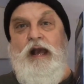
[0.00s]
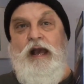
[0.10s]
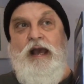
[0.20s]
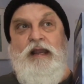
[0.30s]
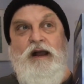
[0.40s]

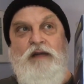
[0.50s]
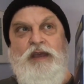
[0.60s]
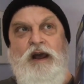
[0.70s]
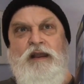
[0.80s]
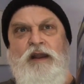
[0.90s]
And I
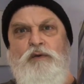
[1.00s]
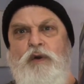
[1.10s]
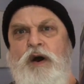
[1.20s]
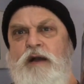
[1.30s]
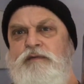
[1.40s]
think it
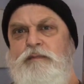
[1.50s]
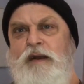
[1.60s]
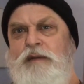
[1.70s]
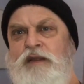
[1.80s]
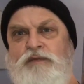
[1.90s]
arrived
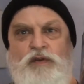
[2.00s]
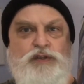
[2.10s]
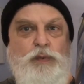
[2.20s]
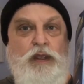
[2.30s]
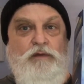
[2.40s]
about the
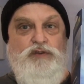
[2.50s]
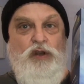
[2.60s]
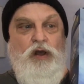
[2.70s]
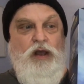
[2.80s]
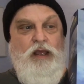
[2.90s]
first week of
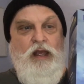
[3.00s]
July.